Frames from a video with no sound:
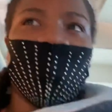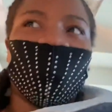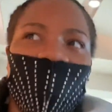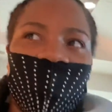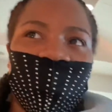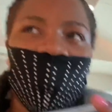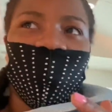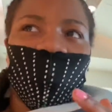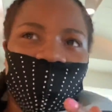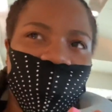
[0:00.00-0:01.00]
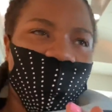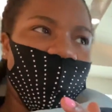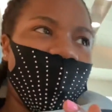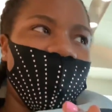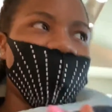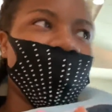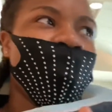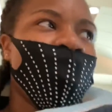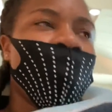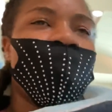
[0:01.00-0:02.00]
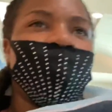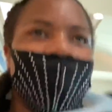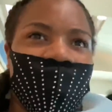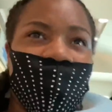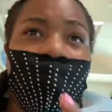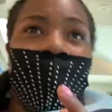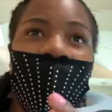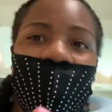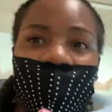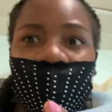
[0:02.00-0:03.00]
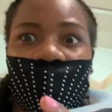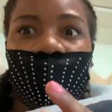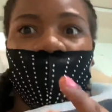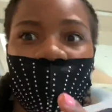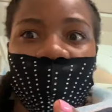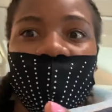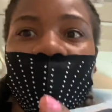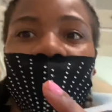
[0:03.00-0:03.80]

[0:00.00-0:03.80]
so I'm gonna talk to you guys when we get to baggage claim probably. So